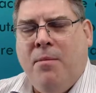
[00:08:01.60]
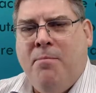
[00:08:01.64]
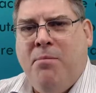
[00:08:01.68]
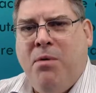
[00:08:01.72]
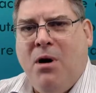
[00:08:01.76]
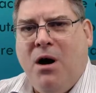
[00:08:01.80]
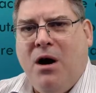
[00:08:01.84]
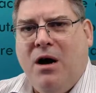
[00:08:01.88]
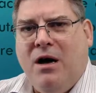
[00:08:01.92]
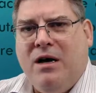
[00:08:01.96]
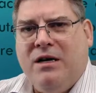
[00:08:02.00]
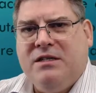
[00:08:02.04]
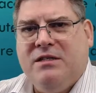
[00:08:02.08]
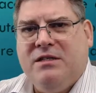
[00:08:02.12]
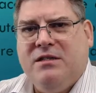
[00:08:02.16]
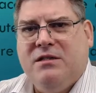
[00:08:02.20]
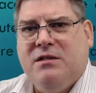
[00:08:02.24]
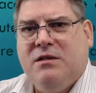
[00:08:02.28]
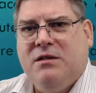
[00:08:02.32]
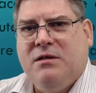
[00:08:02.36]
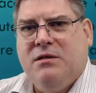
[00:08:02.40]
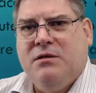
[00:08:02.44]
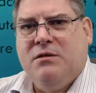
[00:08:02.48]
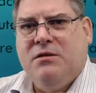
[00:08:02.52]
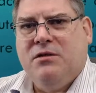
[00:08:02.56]

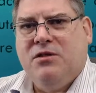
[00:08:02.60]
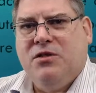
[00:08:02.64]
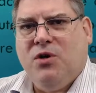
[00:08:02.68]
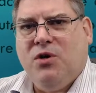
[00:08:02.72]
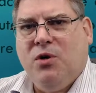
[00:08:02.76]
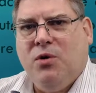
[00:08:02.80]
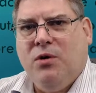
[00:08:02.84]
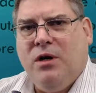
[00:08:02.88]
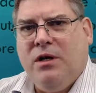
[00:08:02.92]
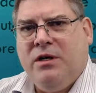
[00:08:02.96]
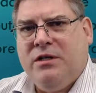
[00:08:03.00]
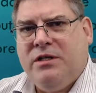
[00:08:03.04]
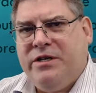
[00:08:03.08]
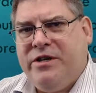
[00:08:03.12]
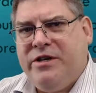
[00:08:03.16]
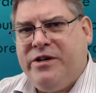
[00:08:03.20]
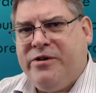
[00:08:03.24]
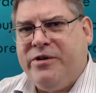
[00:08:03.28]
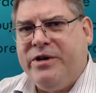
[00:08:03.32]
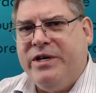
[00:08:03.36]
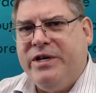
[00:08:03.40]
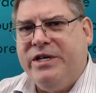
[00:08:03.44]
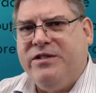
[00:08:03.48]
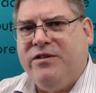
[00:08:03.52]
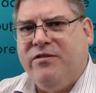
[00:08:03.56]
bus, so a
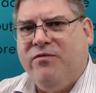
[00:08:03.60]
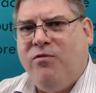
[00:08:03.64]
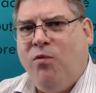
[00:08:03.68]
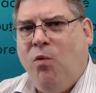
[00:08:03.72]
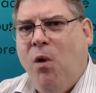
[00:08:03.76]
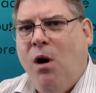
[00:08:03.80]
series of